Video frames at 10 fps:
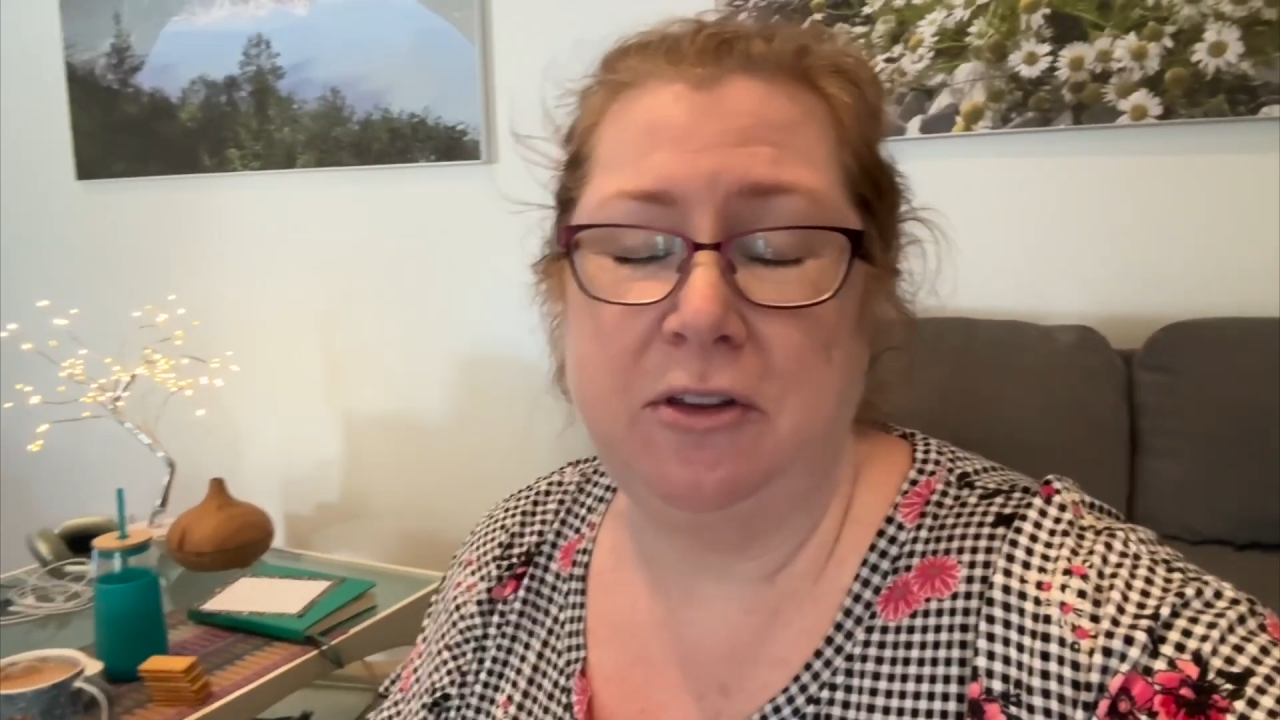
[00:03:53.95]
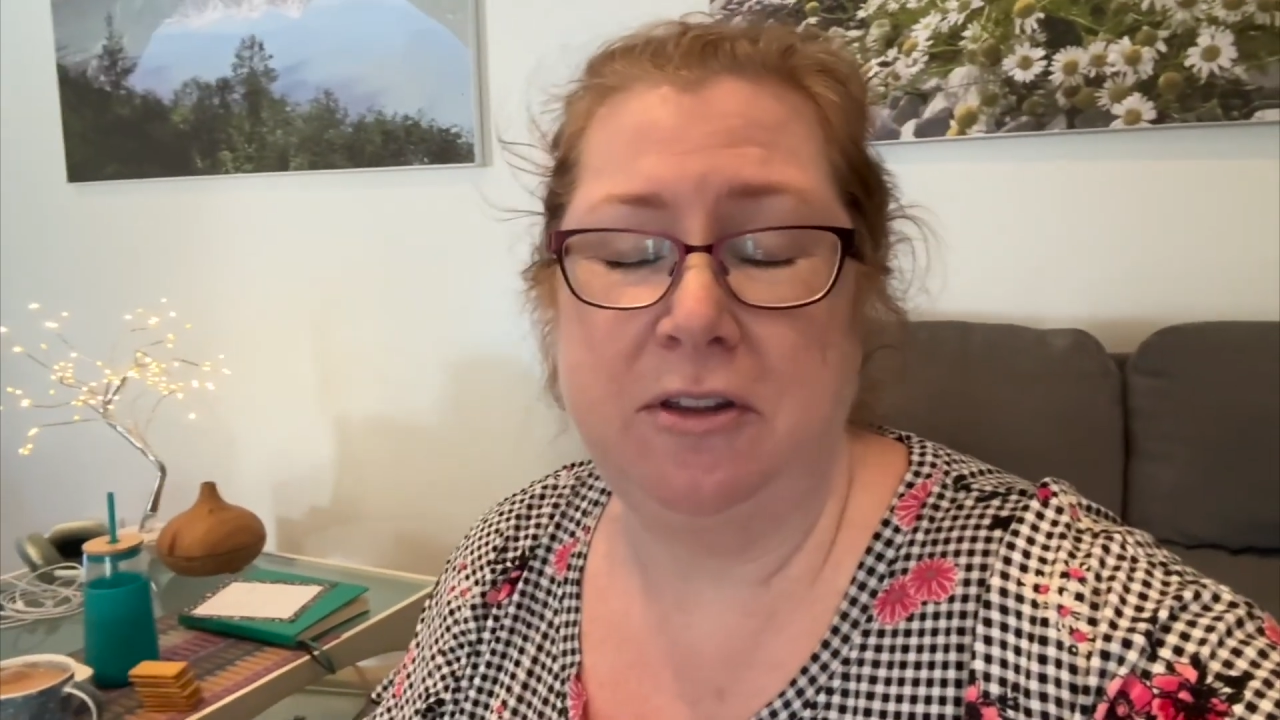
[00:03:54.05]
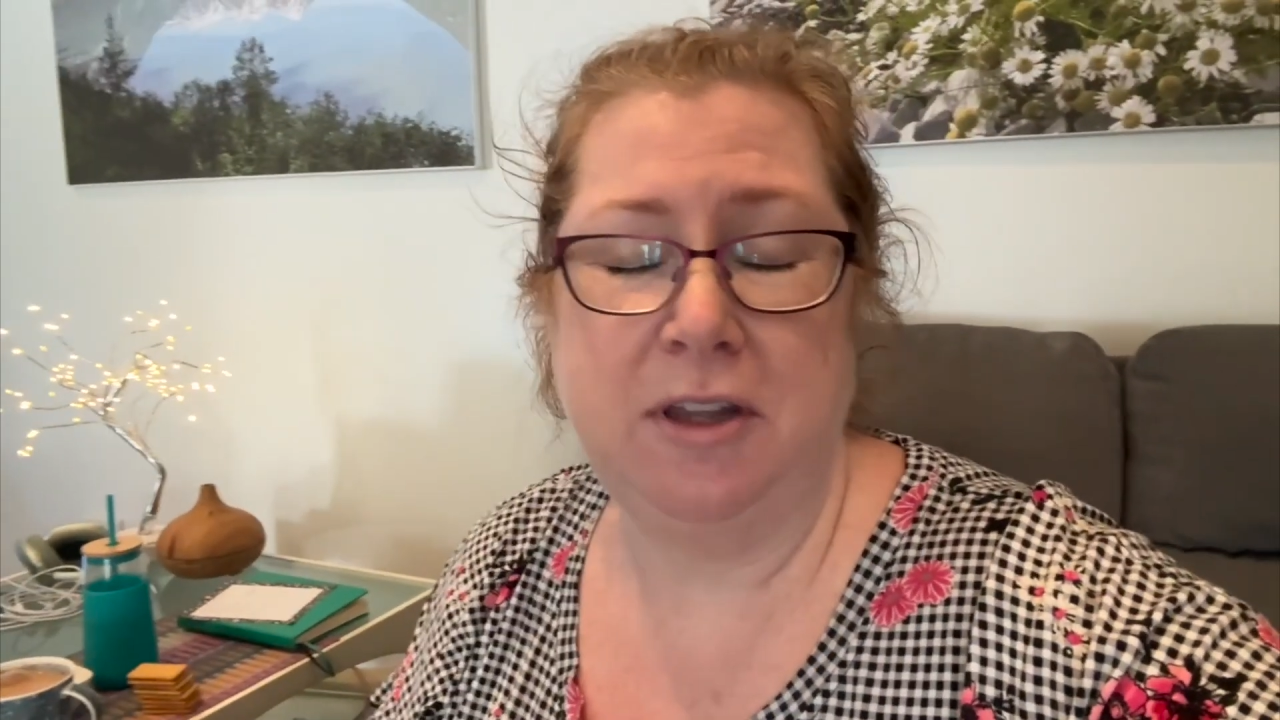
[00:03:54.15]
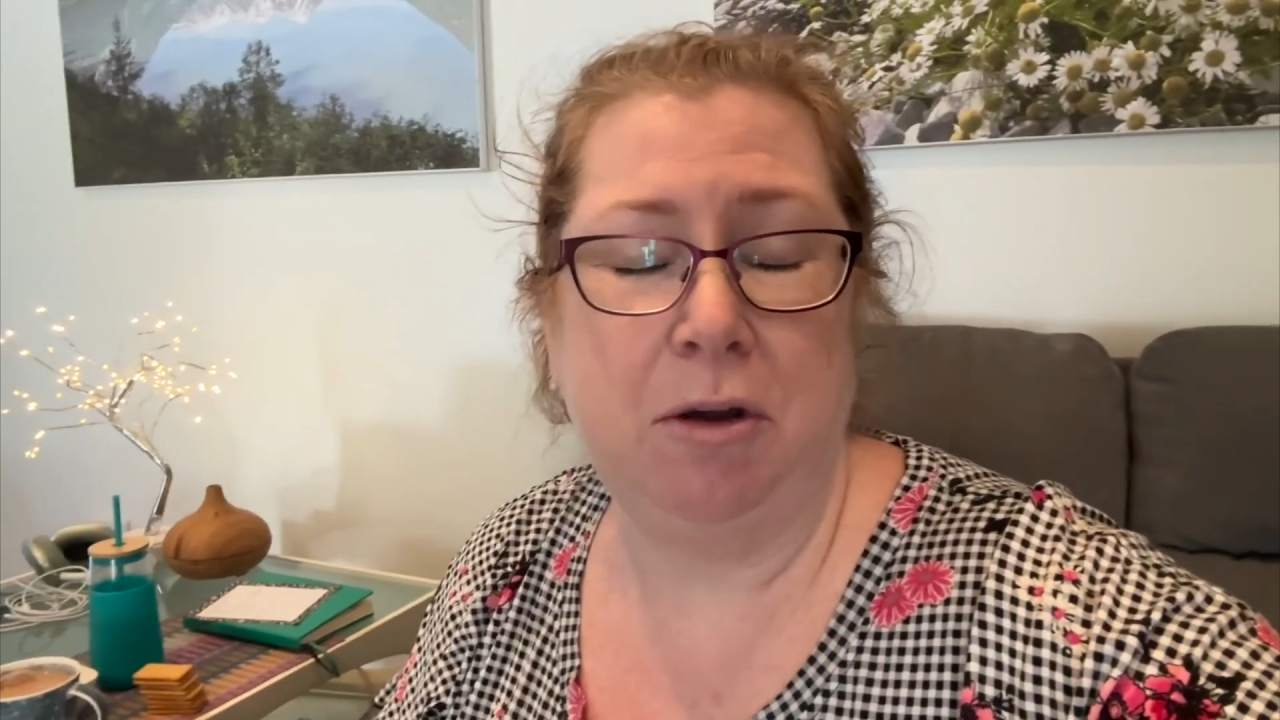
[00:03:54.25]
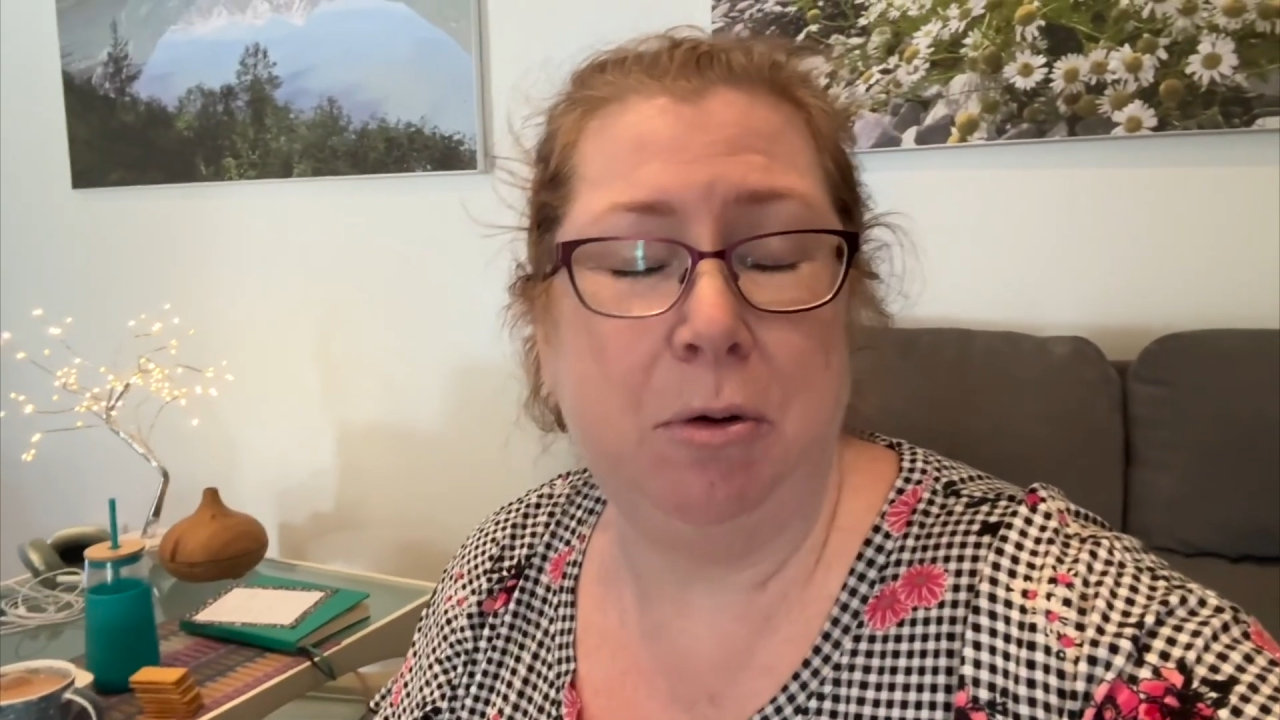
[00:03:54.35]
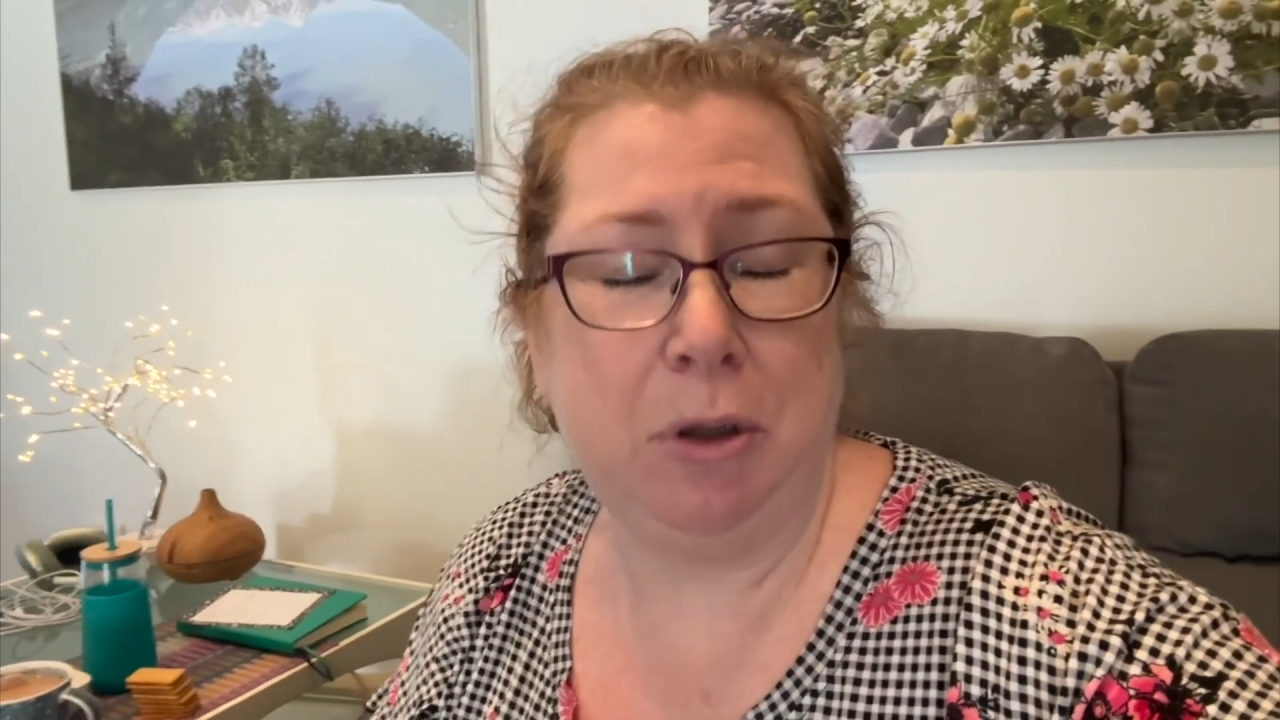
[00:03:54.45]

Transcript: that they will